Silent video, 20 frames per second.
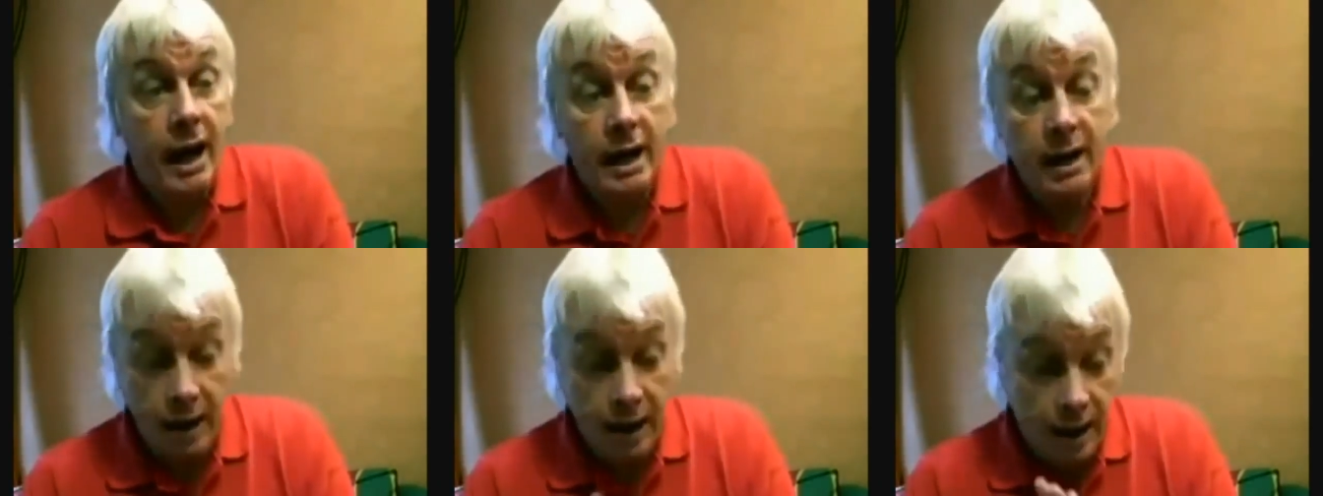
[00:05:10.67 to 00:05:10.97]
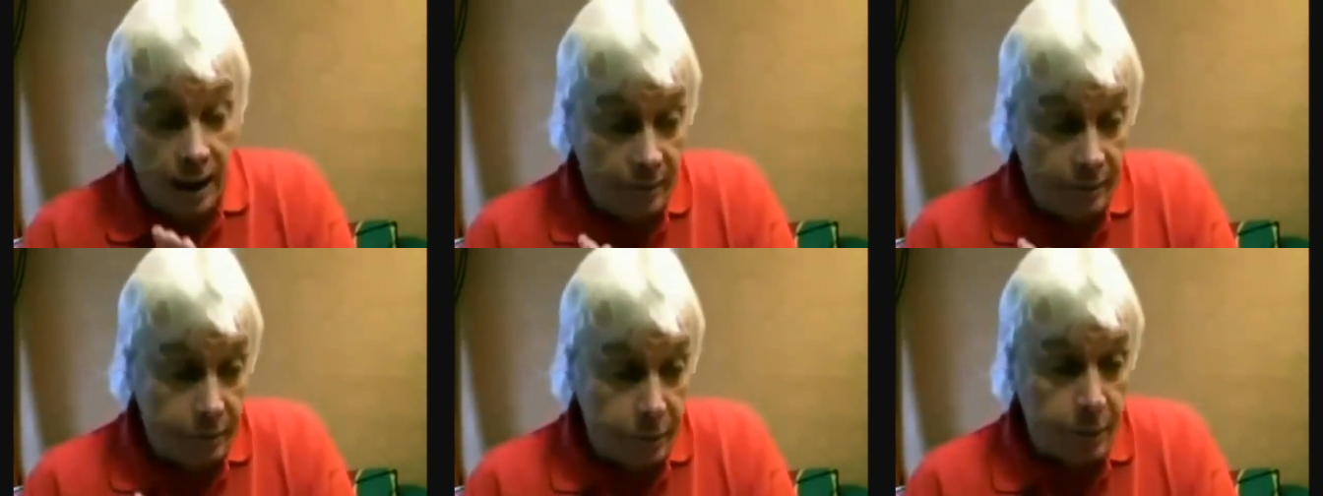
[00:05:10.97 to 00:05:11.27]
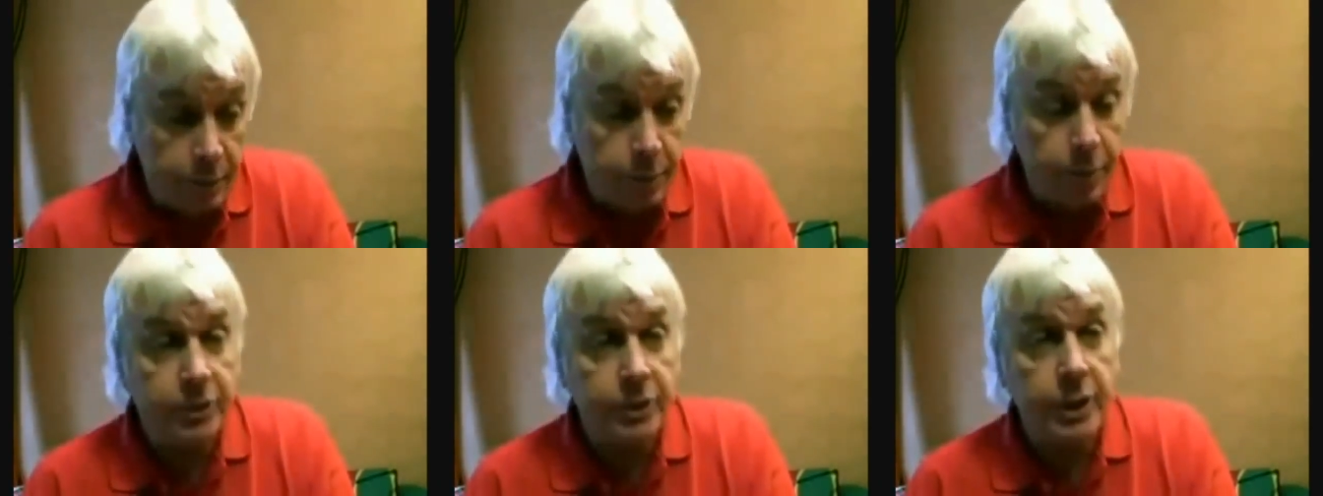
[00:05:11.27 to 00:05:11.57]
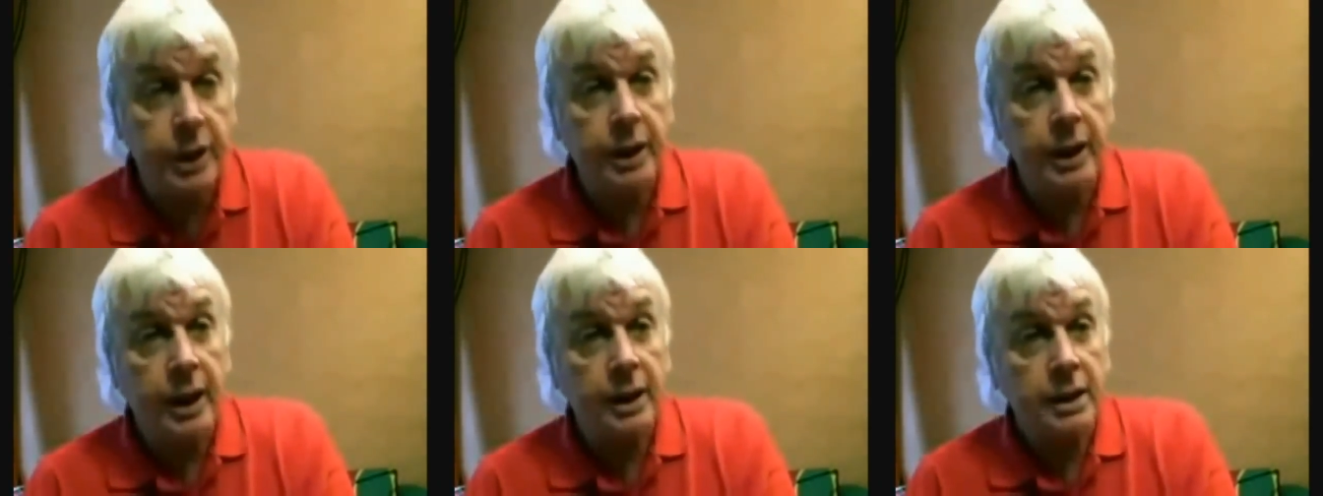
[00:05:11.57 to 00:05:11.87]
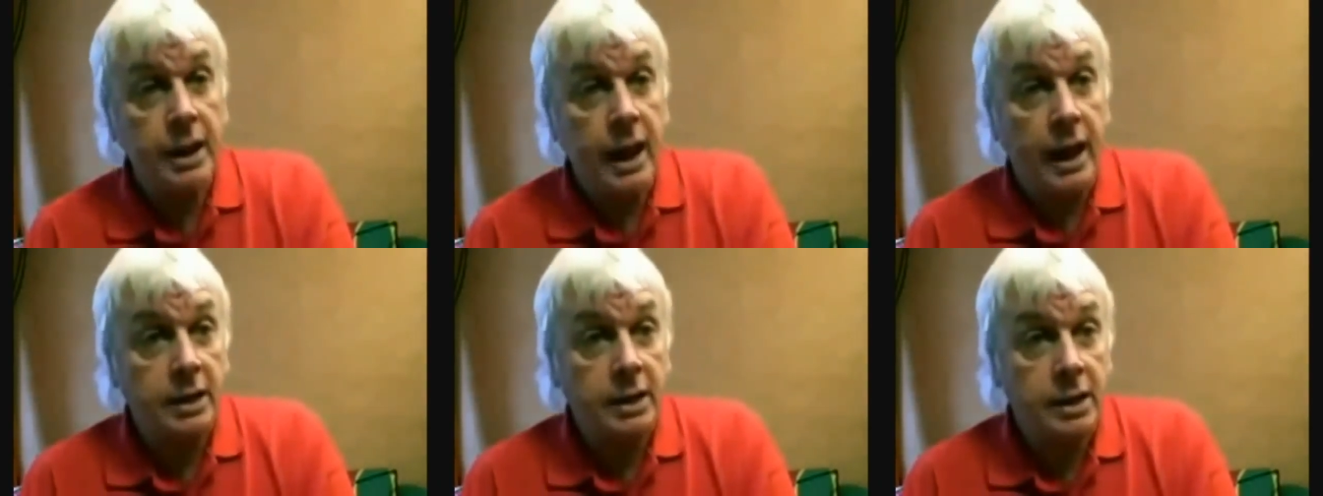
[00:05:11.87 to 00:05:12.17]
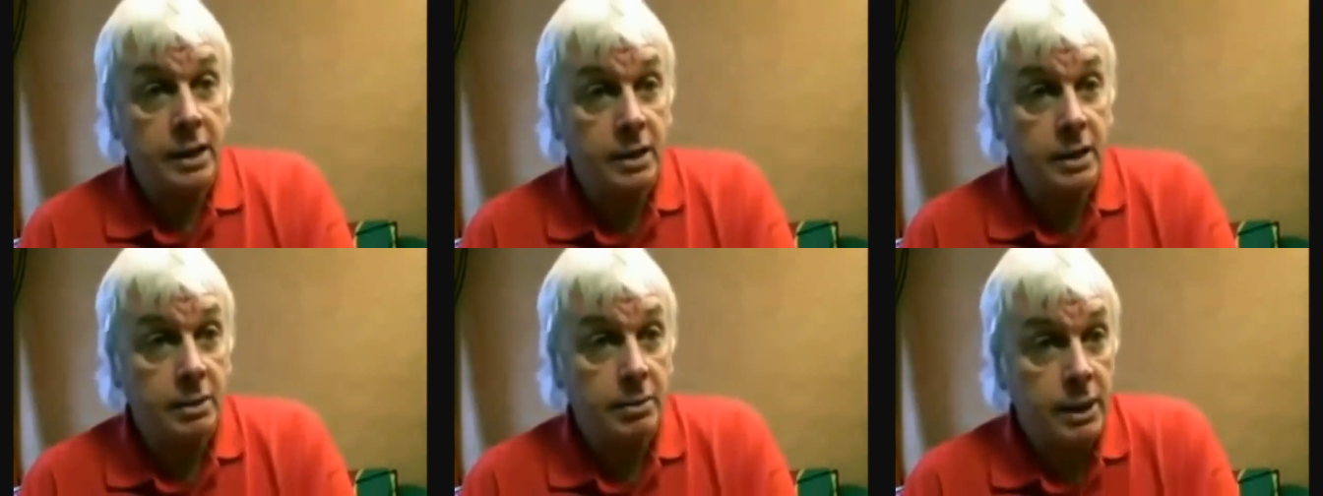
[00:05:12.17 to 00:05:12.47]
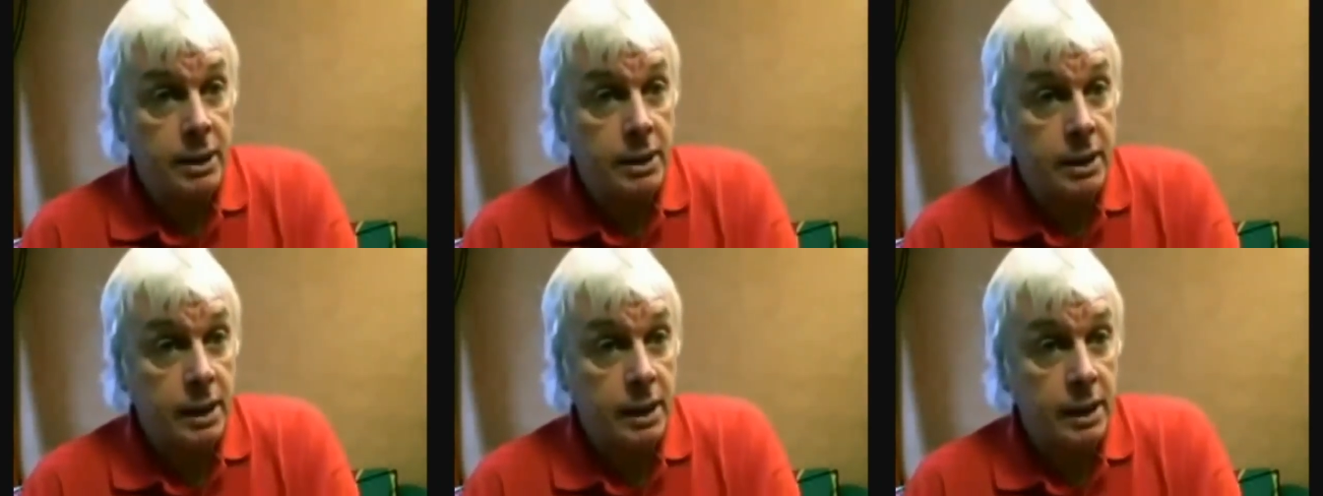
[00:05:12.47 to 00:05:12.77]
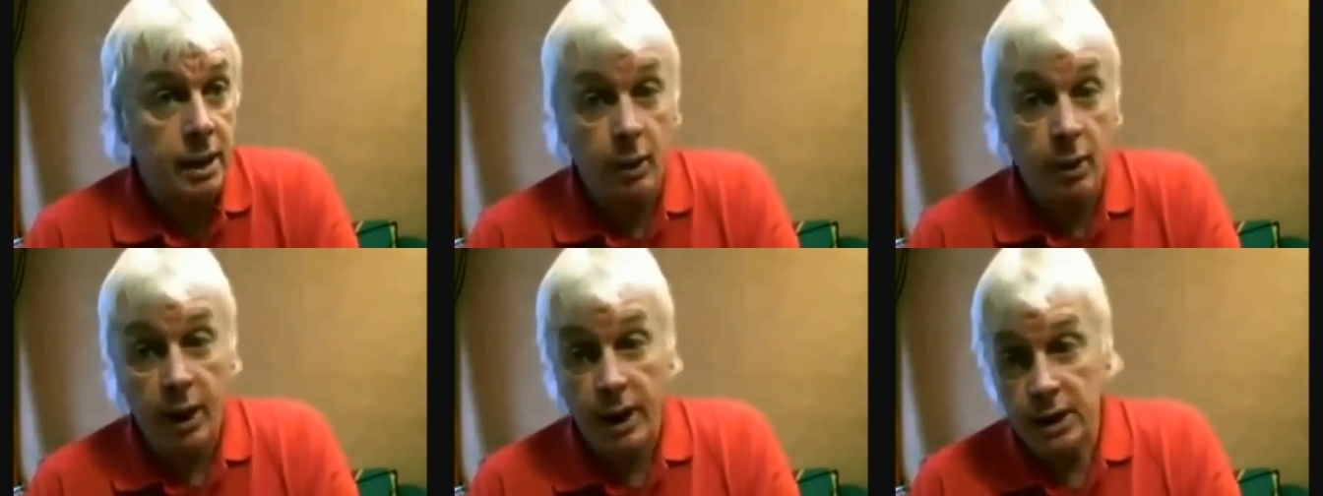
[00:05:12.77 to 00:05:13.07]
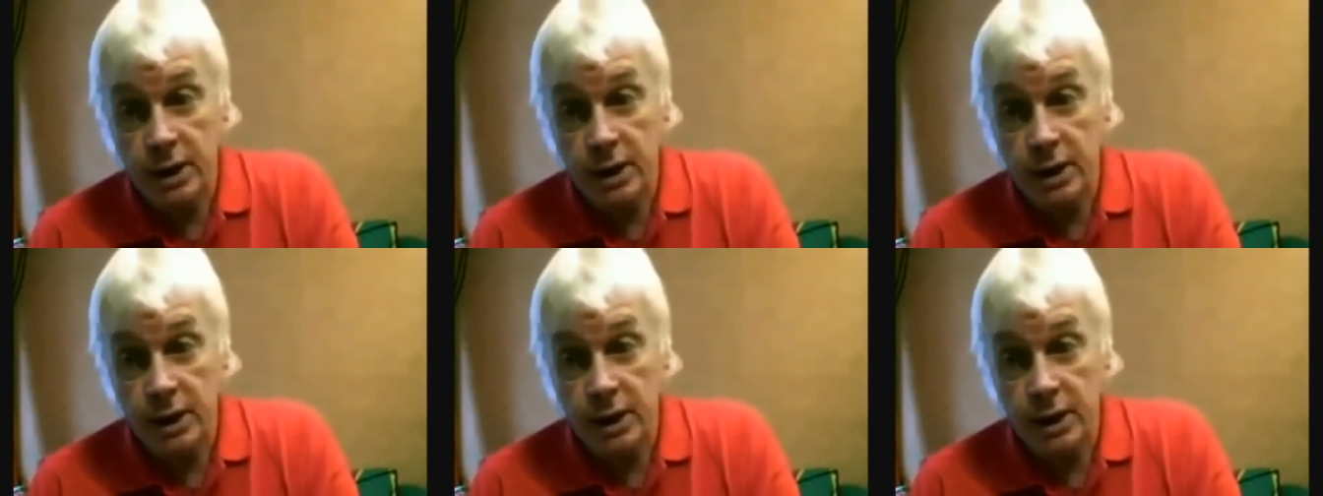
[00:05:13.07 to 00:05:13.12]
And if people think that's anti-Semitic,